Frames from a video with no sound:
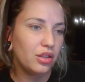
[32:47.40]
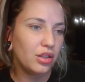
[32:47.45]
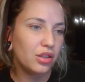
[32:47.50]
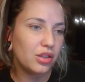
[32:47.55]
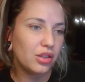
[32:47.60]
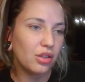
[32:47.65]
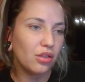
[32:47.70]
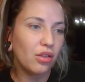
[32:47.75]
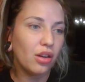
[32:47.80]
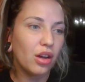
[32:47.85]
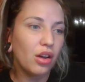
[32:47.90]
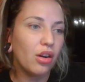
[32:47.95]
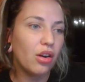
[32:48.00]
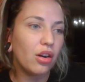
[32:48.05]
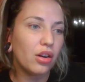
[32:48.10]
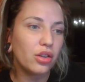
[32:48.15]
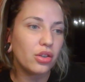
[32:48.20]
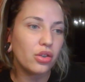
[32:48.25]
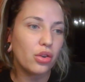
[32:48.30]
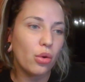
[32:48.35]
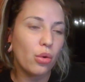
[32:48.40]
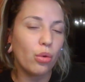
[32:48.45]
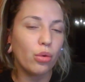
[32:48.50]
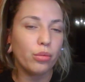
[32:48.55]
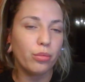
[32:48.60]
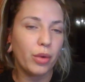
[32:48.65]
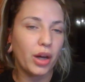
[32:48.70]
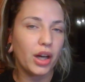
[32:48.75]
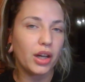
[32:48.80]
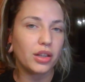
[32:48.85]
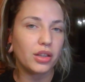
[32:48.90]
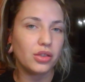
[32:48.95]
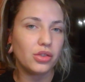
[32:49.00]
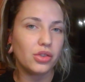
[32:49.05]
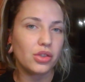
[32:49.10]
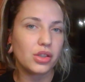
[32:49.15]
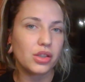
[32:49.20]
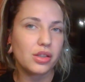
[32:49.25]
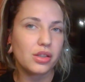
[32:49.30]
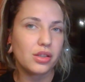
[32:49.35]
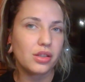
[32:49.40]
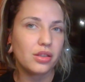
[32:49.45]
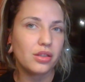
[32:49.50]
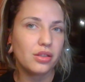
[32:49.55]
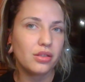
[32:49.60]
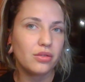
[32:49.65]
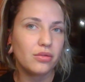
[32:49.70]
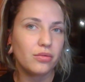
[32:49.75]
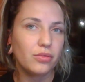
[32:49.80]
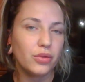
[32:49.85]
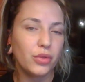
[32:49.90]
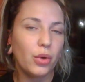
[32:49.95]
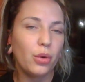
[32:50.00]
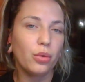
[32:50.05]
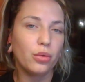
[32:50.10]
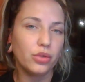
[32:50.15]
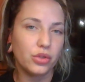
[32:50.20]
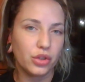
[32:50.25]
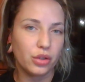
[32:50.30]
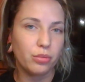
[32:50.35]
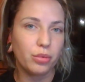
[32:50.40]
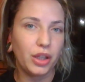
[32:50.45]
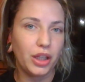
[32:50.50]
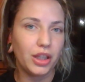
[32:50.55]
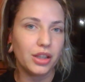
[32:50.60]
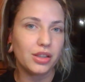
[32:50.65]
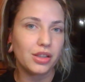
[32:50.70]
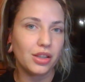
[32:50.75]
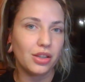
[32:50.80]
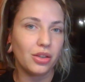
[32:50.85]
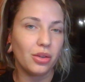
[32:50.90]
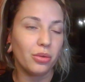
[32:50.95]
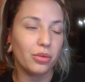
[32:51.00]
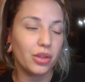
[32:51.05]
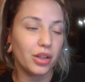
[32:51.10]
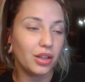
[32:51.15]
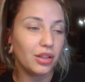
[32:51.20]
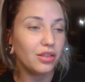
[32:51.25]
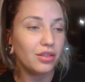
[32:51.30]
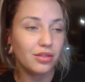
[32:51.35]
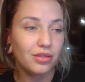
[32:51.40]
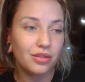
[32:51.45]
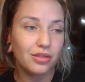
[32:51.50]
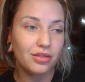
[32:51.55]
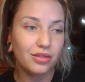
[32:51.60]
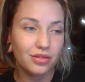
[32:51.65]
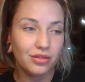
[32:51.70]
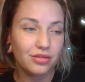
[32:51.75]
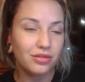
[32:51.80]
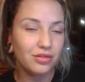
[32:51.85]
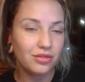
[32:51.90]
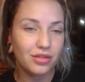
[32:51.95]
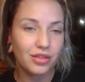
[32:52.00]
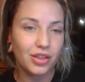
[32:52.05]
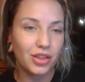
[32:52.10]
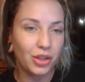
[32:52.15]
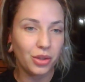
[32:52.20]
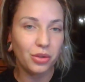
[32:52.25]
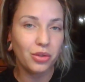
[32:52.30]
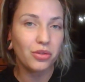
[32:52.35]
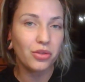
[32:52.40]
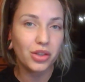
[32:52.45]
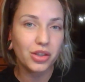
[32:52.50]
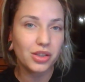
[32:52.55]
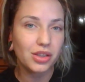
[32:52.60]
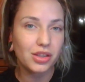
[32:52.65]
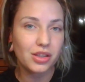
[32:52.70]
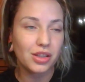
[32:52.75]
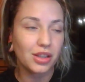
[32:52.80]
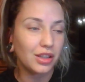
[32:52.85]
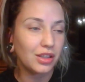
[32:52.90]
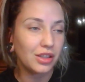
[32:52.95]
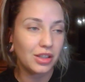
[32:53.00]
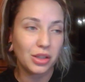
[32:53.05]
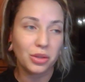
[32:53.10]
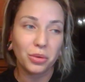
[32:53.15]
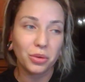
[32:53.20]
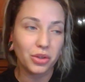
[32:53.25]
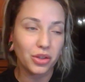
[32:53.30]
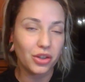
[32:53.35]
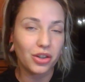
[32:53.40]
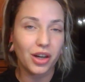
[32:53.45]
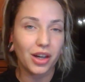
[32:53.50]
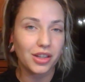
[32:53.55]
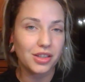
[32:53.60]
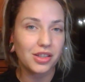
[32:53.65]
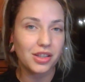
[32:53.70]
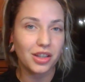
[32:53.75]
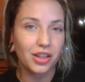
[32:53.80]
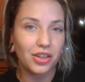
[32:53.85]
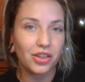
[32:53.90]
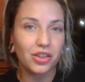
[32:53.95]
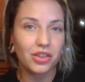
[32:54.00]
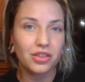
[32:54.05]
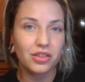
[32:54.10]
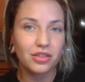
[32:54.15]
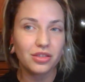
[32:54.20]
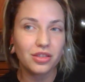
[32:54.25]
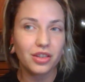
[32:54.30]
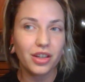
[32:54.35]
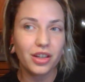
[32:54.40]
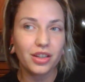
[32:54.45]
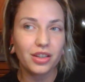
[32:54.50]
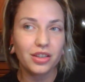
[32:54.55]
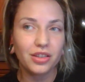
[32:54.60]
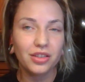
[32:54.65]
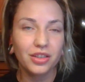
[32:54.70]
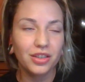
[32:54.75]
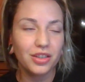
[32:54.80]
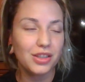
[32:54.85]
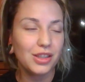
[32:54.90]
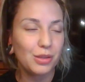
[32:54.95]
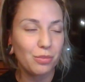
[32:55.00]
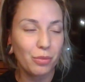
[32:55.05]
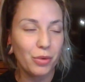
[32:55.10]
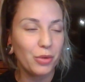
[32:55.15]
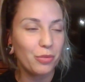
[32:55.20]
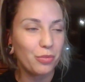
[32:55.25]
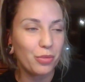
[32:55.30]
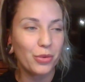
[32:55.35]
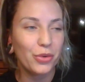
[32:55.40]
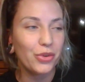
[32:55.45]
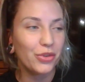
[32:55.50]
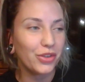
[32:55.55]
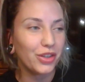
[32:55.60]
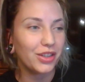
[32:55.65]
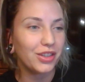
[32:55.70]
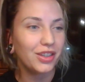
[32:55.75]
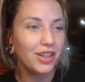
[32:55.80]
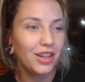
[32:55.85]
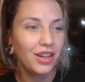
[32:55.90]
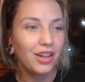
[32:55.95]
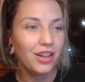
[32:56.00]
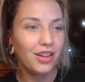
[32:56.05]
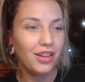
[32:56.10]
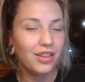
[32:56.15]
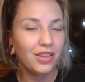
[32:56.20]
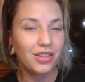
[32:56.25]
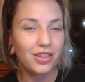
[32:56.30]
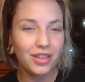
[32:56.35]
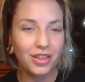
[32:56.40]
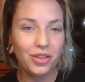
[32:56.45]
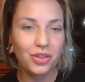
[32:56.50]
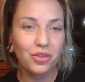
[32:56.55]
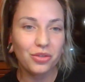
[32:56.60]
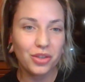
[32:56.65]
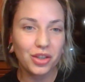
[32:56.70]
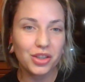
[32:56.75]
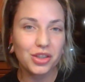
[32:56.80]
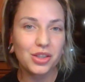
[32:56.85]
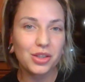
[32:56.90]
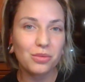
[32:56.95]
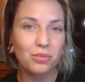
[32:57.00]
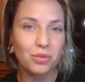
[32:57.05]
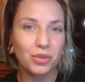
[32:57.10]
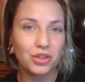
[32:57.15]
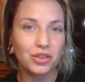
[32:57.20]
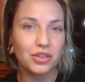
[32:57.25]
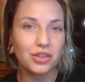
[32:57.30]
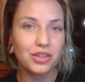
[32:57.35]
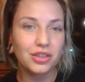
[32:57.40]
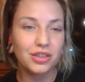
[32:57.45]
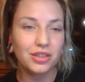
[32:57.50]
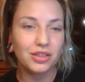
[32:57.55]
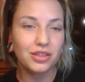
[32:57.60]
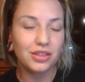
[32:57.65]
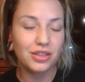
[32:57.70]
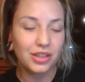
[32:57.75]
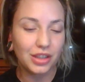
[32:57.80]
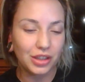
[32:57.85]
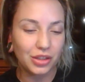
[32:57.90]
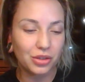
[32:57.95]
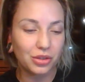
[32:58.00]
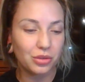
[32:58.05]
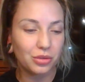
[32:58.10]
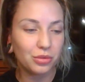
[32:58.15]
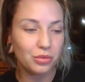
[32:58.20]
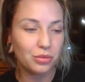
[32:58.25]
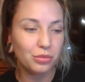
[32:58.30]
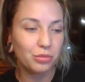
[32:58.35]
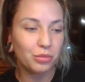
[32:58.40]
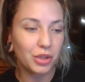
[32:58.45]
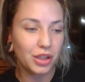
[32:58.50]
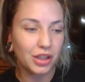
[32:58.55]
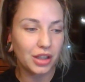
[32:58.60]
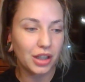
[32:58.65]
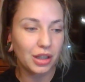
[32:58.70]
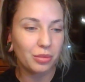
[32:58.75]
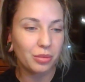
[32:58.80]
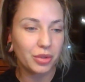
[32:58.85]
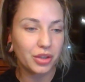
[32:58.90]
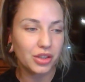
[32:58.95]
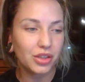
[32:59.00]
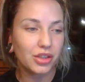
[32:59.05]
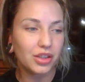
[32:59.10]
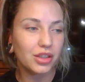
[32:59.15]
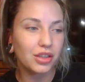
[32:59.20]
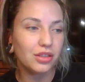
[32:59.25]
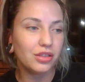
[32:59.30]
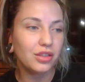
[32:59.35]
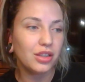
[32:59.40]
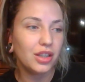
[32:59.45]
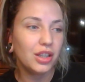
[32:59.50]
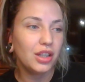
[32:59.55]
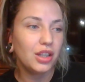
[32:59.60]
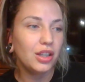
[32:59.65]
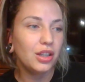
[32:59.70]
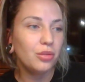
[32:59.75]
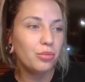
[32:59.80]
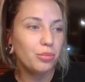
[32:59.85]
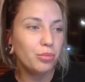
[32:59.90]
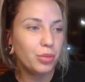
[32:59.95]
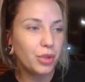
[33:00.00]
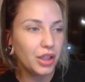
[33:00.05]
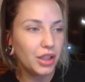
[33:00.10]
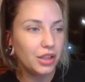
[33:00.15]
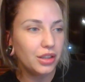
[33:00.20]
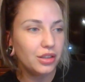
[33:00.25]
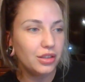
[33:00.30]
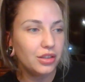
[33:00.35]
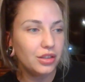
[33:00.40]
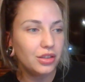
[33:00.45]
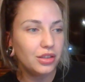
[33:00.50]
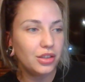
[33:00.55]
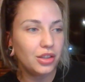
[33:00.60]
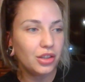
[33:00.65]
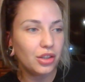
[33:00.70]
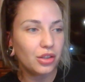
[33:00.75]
It's a lot harder to hold back and just hold your peace and know that the universe is going to deal with your ass later. Like, it's been proven. The universe will deal with that person. But, you